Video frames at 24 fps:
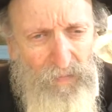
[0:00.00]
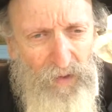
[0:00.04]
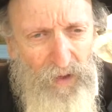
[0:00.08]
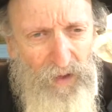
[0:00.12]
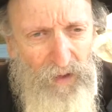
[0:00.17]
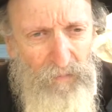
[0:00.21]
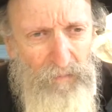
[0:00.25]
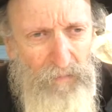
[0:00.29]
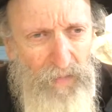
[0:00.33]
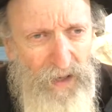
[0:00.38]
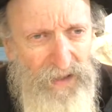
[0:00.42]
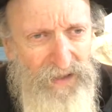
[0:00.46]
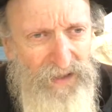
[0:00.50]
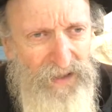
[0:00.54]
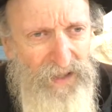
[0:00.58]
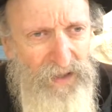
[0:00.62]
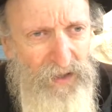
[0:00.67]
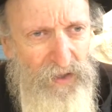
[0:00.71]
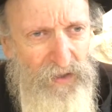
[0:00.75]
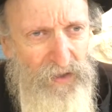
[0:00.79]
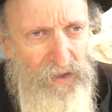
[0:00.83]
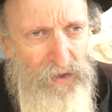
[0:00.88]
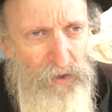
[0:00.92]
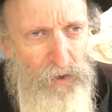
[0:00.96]
in Muncie.
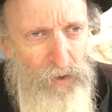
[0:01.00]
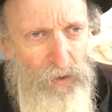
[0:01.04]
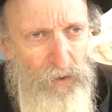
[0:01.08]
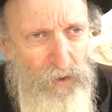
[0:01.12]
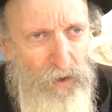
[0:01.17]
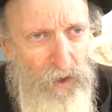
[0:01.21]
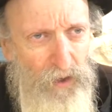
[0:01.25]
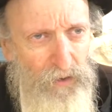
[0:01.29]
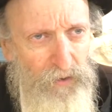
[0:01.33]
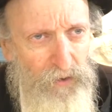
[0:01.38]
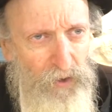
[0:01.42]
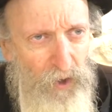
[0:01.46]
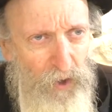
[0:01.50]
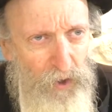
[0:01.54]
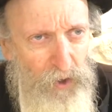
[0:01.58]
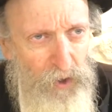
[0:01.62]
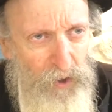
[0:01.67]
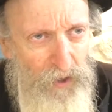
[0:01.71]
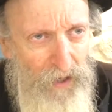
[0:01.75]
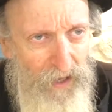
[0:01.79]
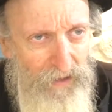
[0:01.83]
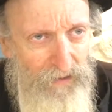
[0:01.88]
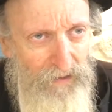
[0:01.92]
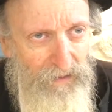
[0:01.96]
There's a shul called
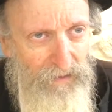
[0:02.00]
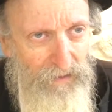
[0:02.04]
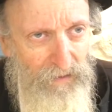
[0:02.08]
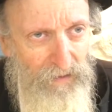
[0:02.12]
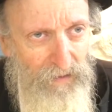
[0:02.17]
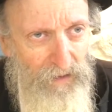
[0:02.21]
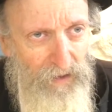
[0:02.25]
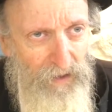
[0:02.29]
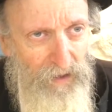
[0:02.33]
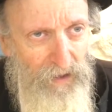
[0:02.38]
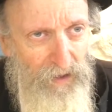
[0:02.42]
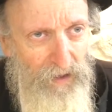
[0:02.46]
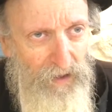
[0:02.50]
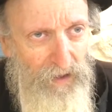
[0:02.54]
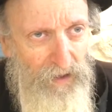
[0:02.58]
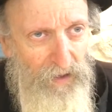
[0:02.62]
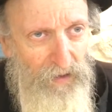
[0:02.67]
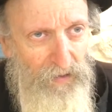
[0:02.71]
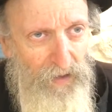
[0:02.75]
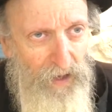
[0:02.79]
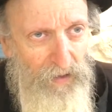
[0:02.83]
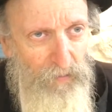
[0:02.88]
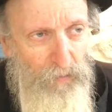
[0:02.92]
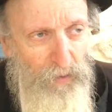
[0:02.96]
Toshnad
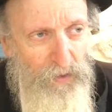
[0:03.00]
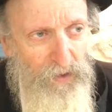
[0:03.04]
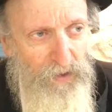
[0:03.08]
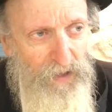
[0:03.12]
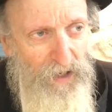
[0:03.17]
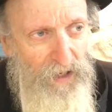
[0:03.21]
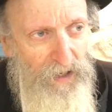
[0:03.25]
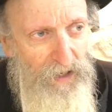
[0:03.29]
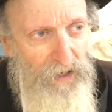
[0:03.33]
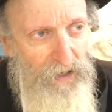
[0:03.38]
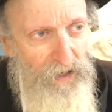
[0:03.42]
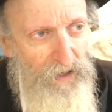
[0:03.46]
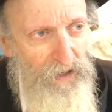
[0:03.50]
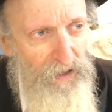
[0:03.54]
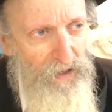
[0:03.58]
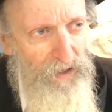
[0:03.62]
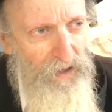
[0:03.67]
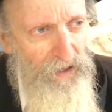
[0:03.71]
that was a